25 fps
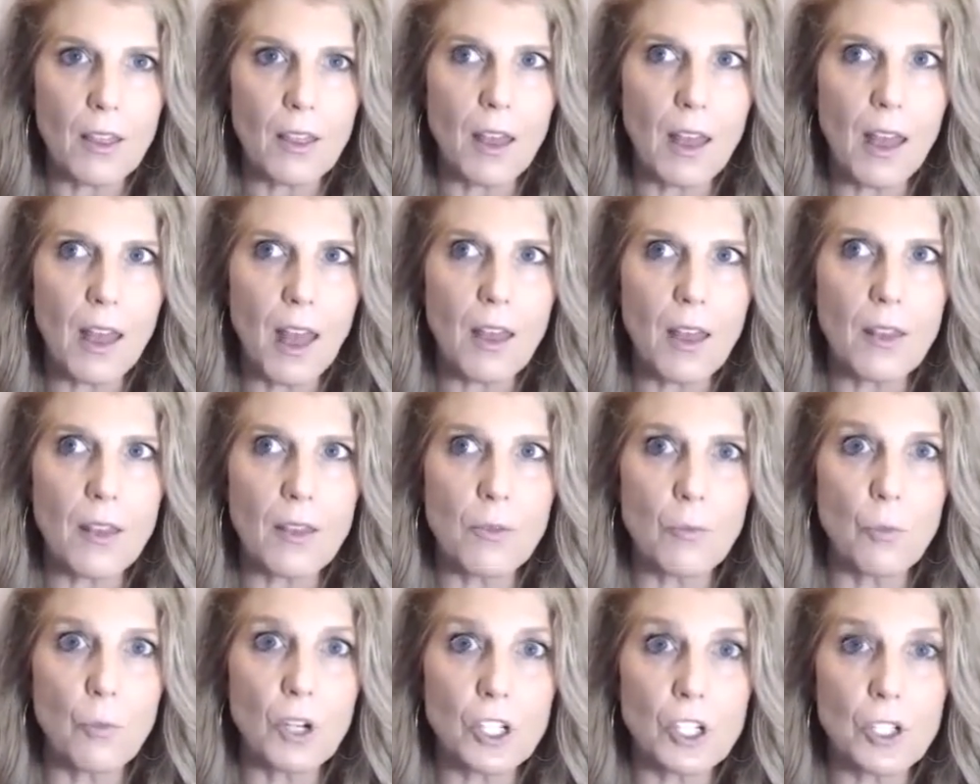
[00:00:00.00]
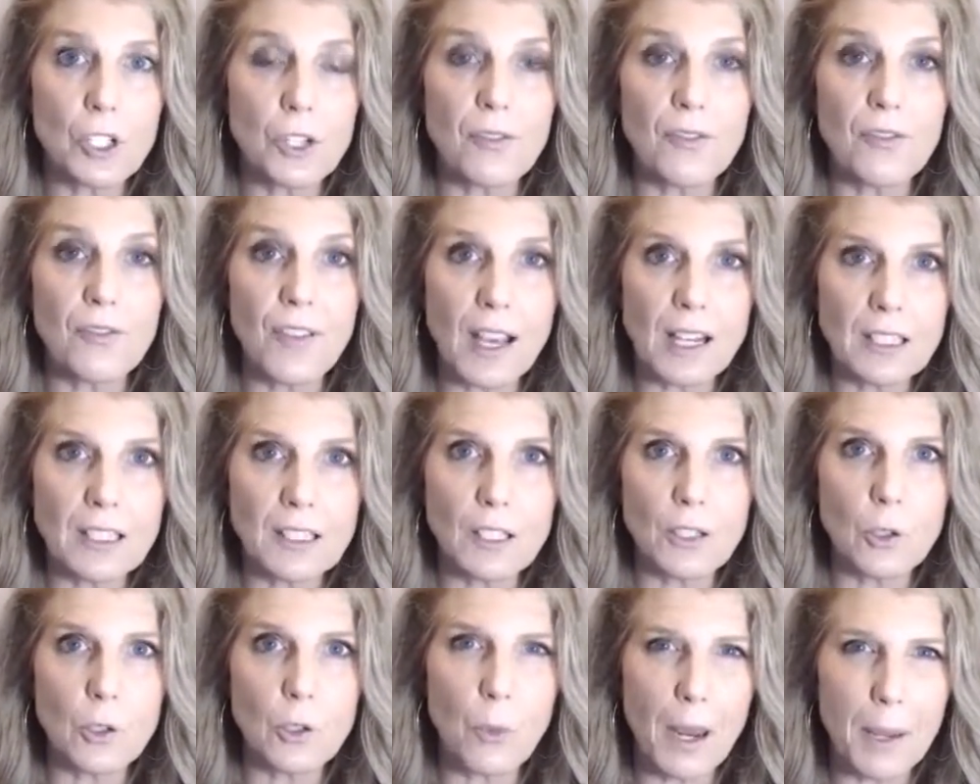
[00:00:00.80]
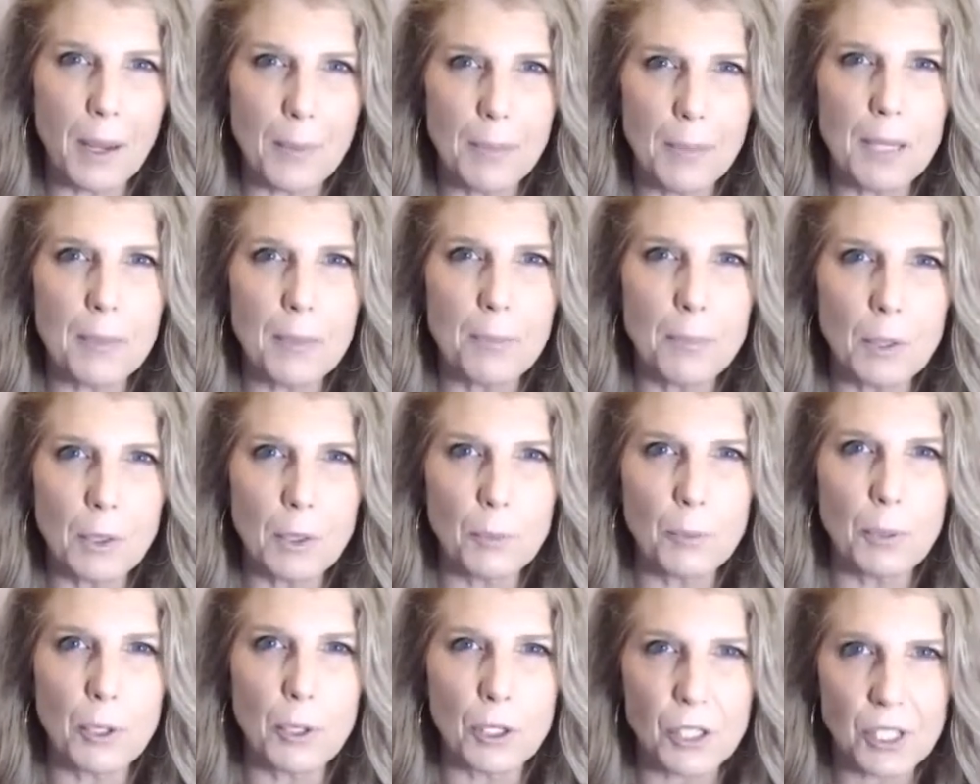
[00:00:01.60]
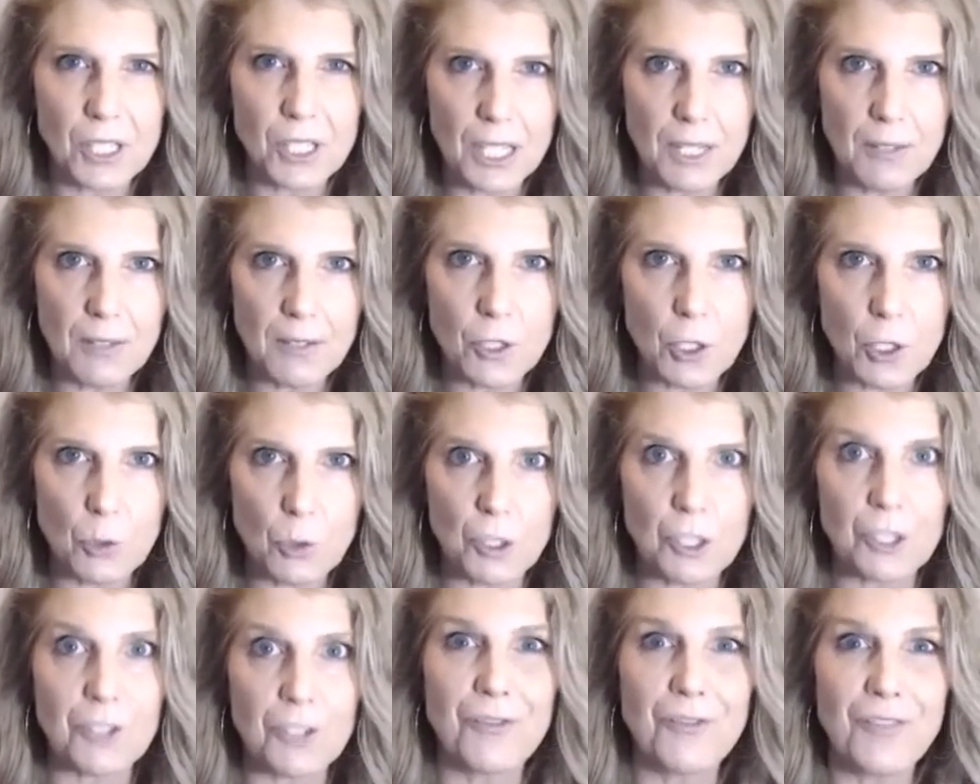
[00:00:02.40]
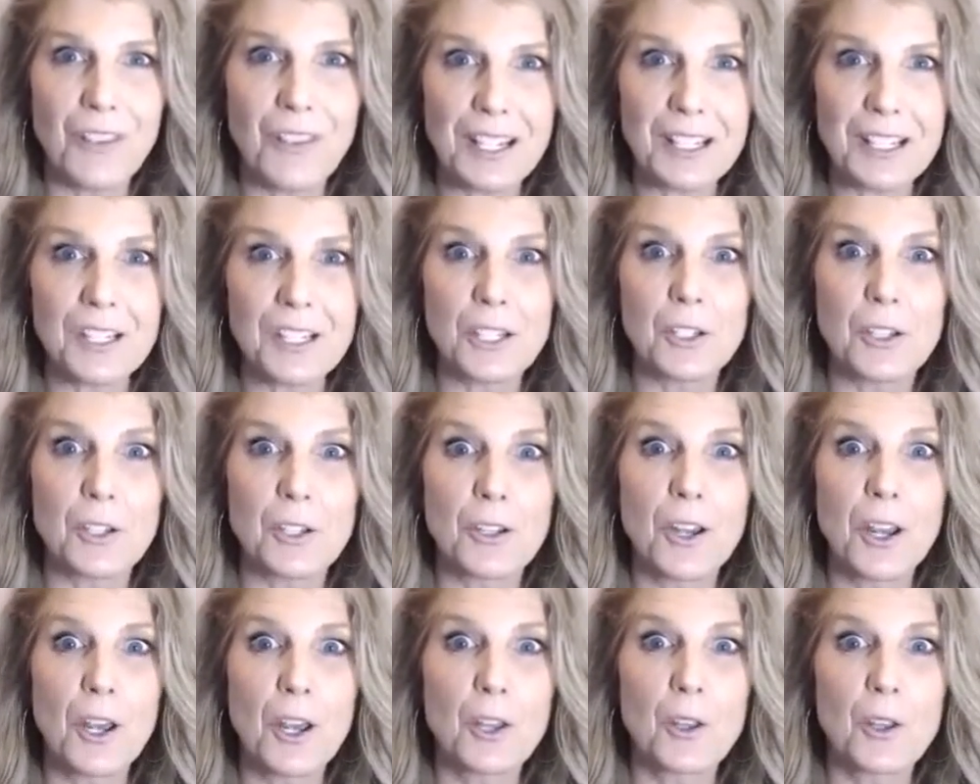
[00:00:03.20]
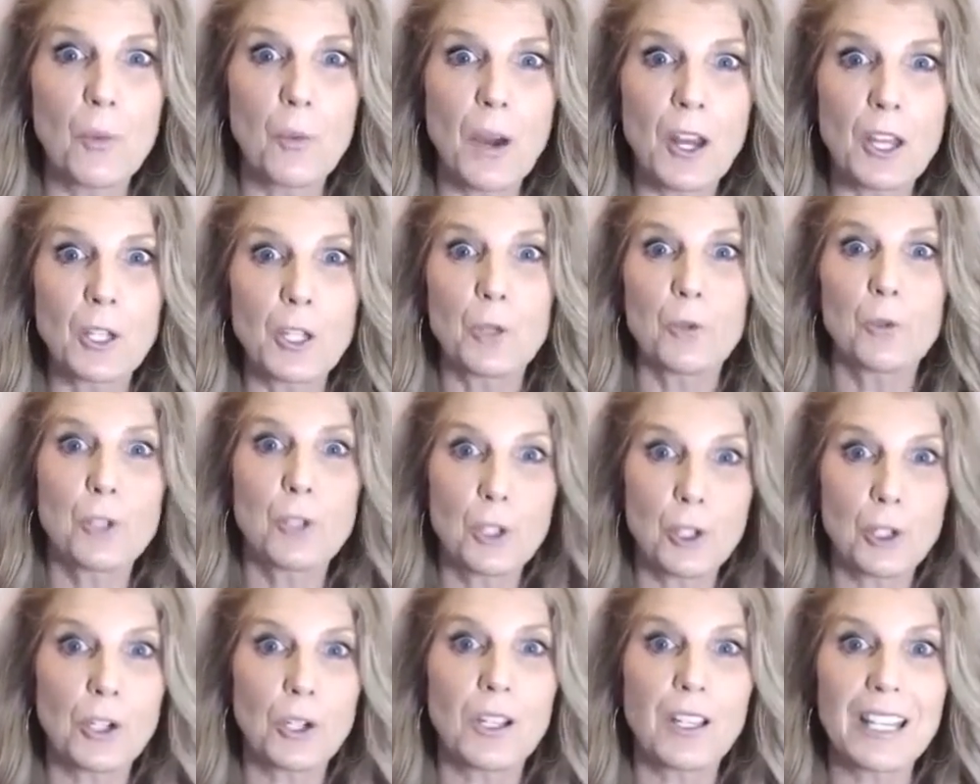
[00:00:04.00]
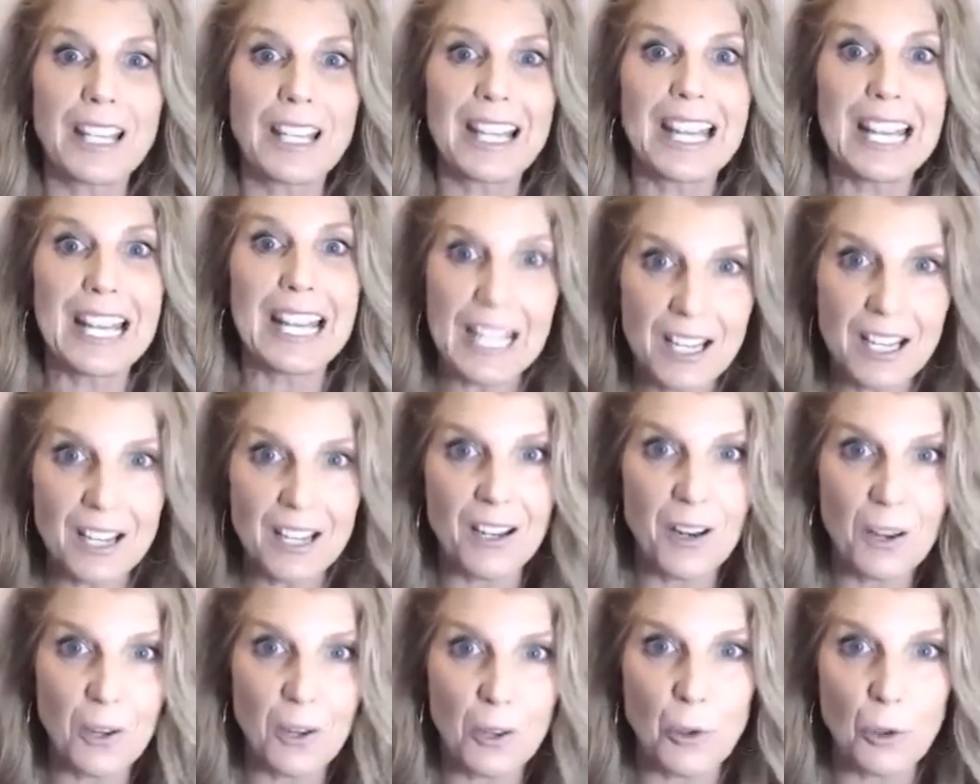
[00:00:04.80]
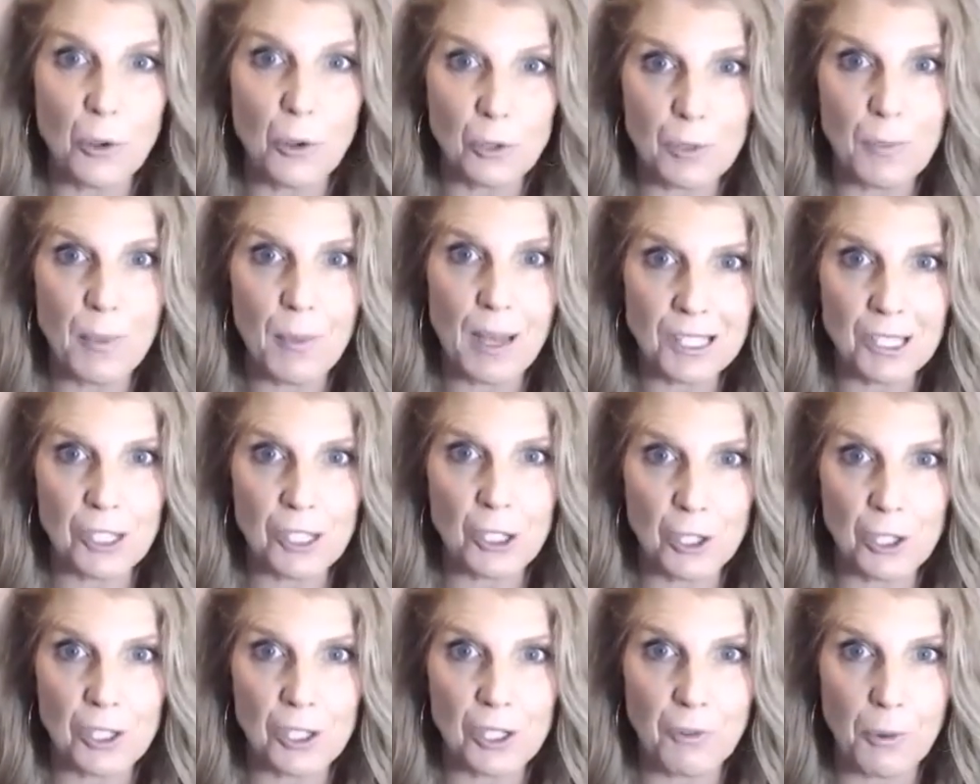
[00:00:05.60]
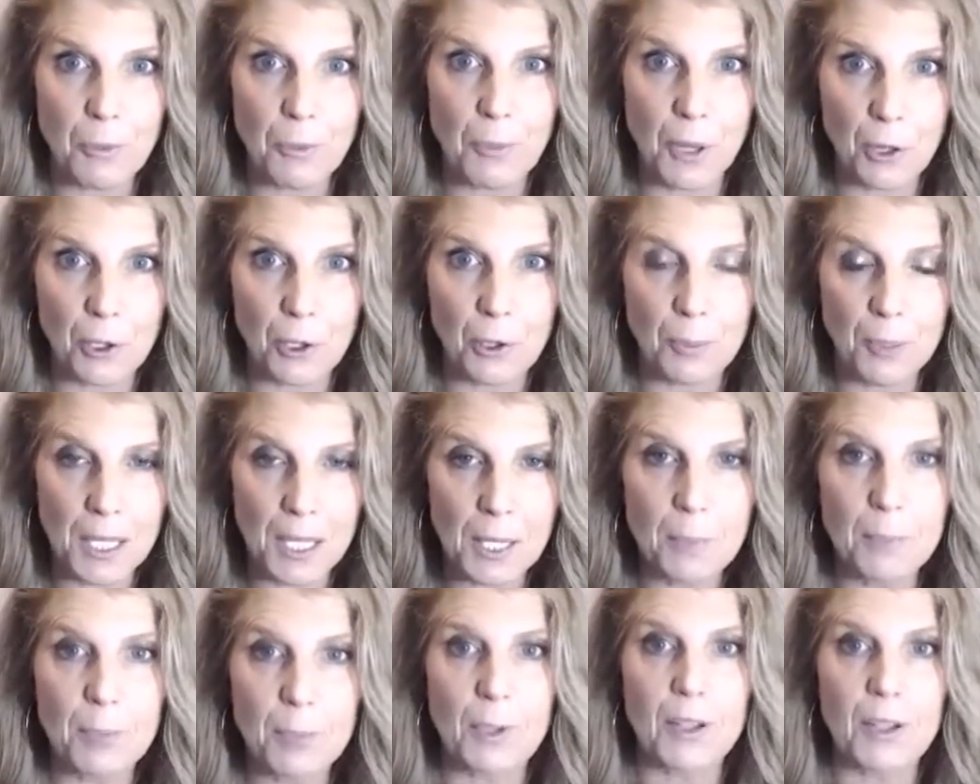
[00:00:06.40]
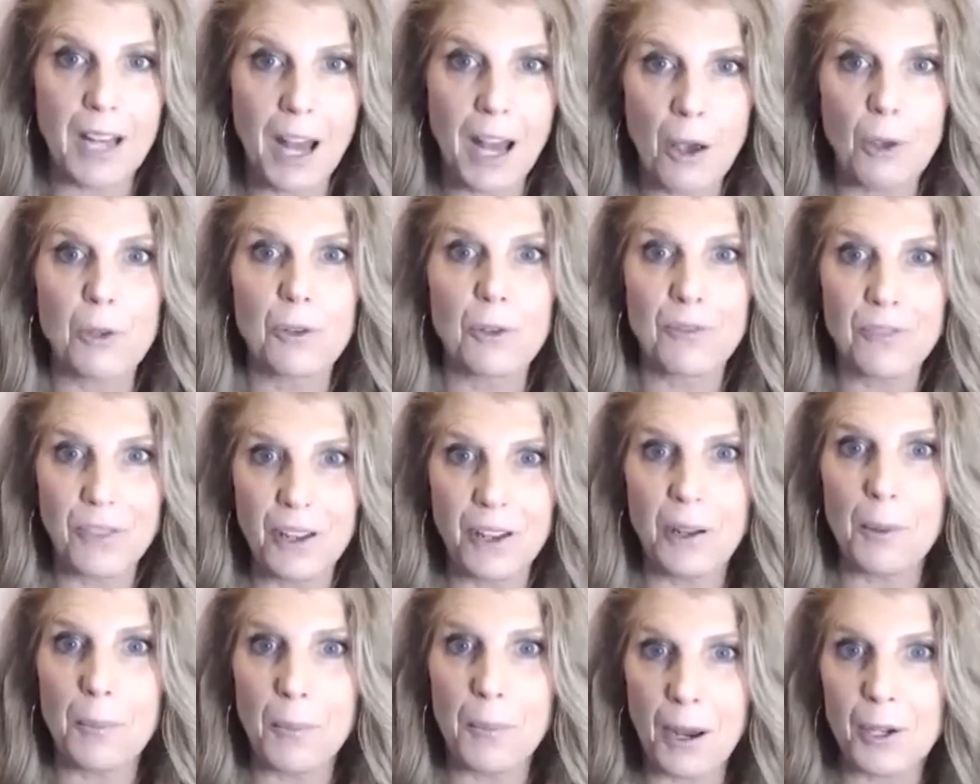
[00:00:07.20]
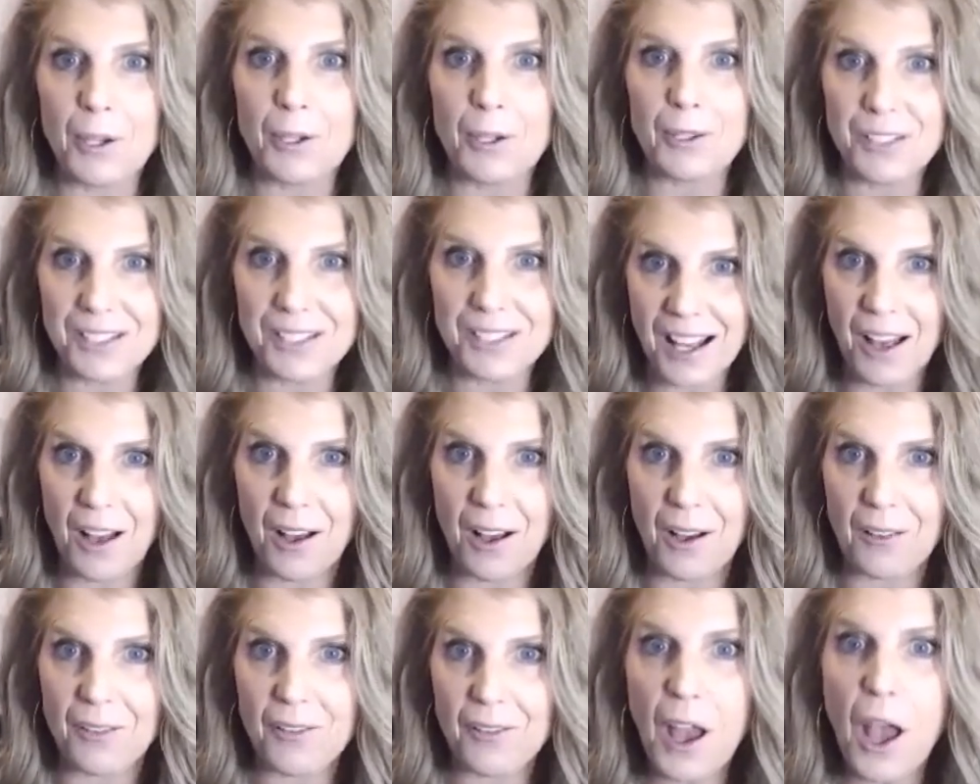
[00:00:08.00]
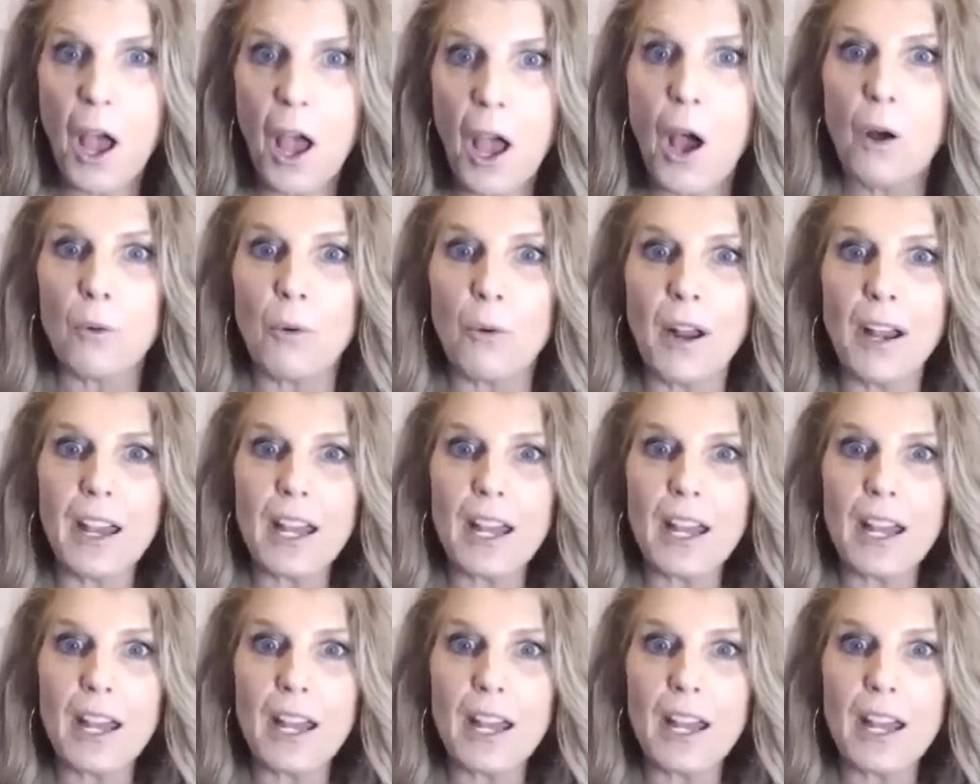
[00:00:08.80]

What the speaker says: and which affected the way people perceived you, which affected the way you took in those messages from other people and how you felt about yourself, right?